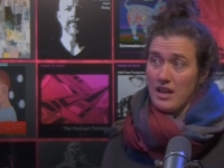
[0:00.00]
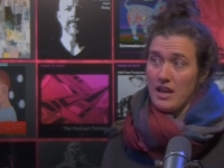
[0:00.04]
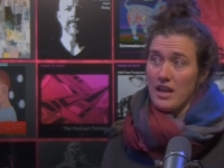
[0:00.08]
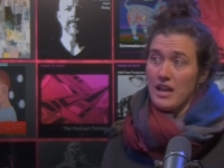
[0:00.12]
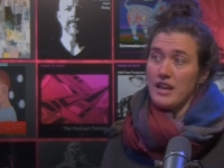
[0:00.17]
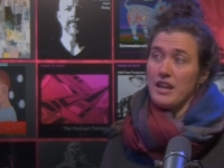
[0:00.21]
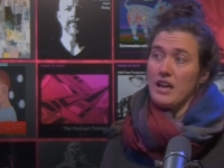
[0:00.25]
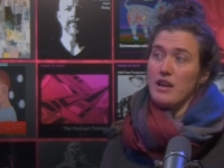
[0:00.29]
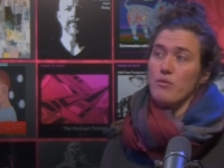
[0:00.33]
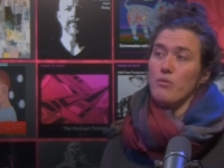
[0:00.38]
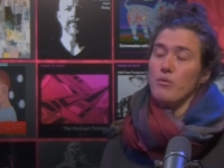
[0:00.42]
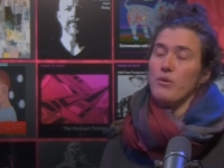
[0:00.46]
Okay.
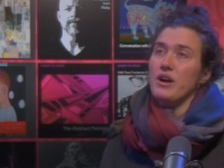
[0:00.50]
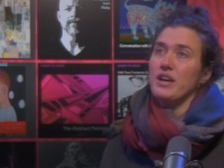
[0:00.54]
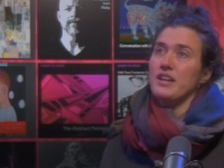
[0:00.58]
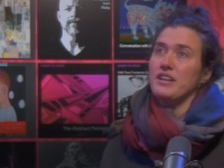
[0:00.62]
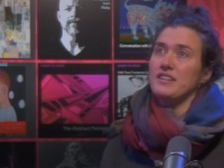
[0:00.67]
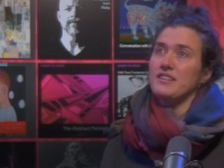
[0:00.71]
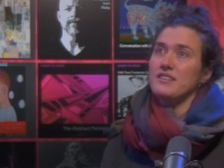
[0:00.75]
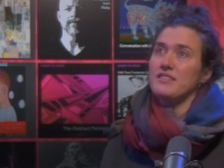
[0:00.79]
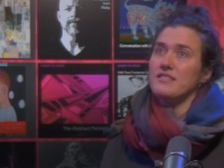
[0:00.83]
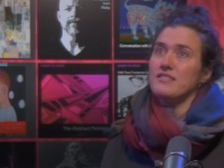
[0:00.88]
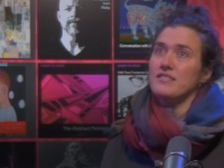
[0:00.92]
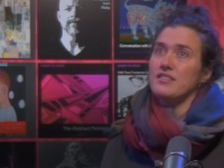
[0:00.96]
And I
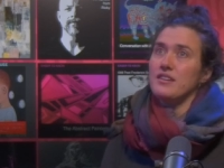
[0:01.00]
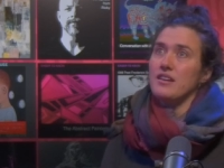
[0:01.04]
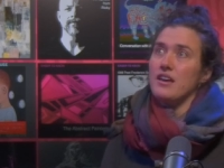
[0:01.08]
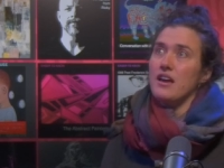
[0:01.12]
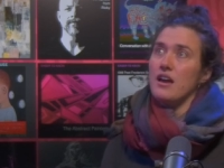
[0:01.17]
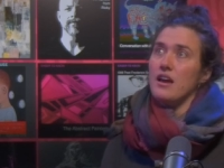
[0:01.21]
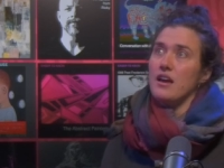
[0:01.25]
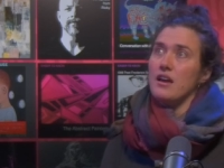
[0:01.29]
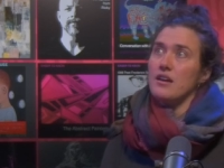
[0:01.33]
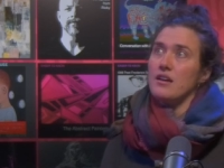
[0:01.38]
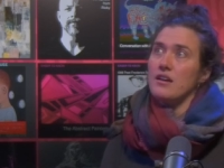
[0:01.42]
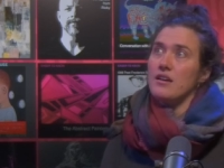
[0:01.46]
wanted to
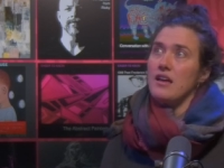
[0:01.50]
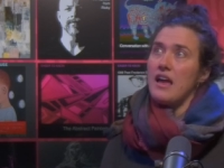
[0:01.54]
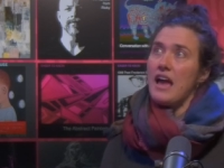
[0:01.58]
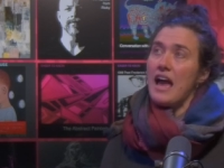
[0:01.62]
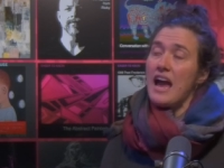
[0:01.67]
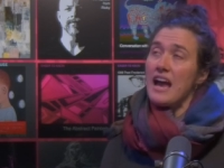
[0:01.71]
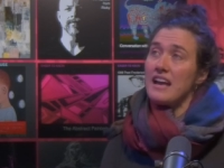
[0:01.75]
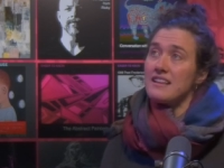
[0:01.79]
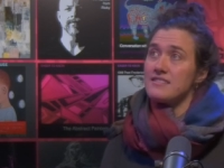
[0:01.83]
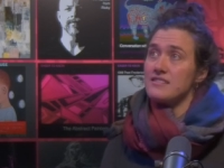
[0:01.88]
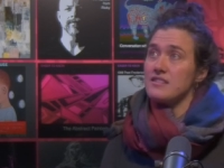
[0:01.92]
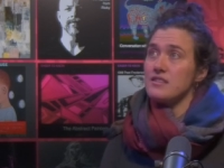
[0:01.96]

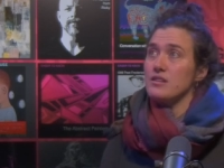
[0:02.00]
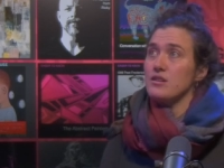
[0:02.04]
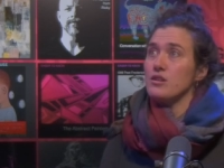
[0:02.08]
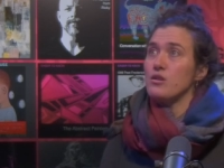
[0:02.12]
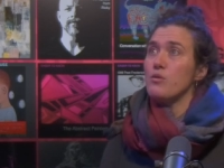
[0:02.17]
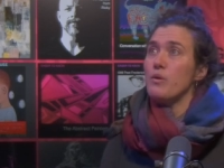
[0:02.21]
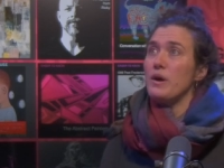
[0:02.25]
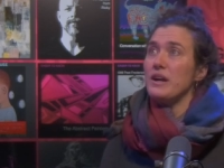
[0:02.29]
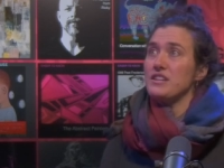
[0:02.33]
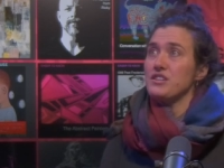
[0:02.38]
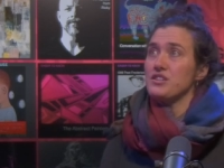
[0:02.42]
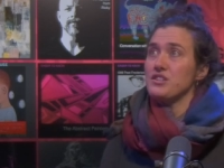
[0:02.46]
ask the
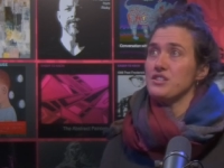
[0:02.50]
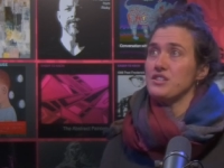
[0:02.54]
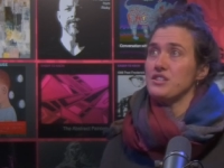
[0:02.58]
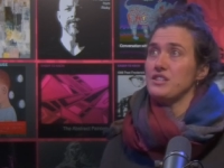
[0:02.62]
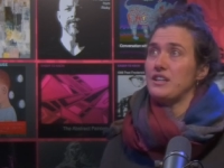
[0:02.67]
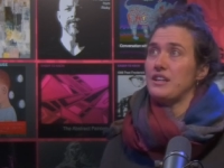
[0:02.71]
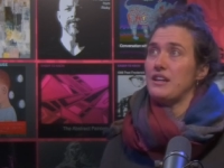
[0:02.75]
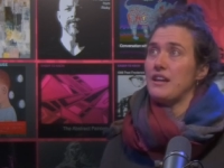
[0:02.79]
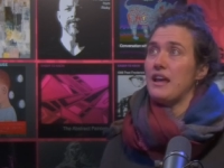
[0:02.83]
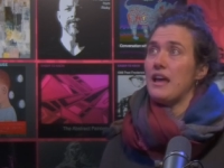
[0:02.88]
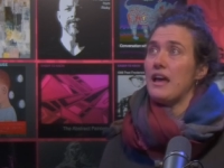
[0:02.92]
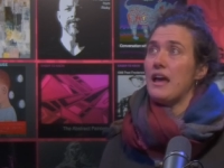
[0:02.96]

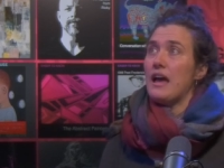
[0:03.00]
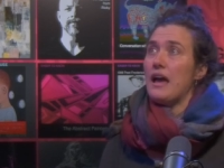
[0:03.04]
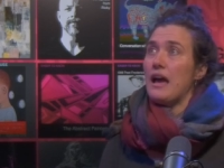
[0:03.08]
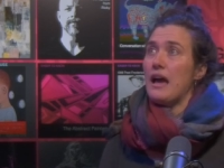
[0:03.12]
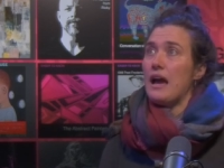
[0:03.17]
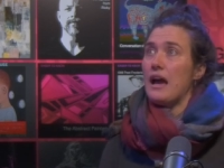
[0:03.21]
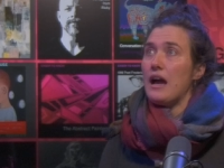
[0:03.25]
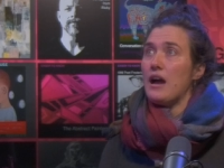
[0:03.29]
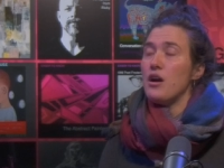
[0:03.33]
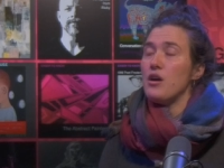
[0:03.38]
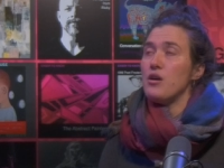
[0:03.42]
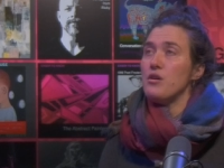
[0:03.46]
question
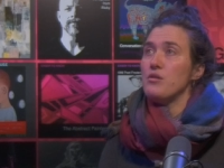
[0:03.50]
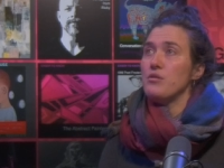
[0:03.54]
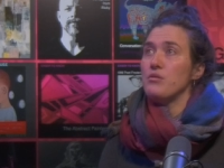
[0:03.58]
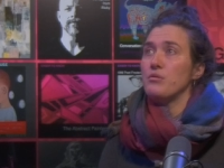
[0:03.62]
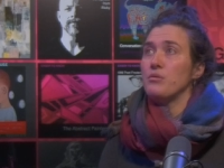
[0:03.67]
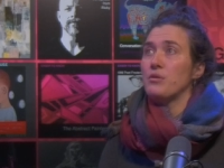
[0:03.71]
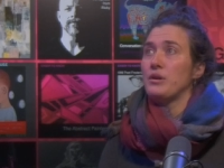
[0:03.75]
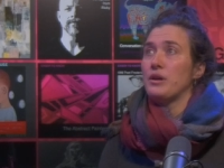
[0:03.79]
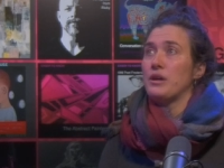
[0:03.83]
how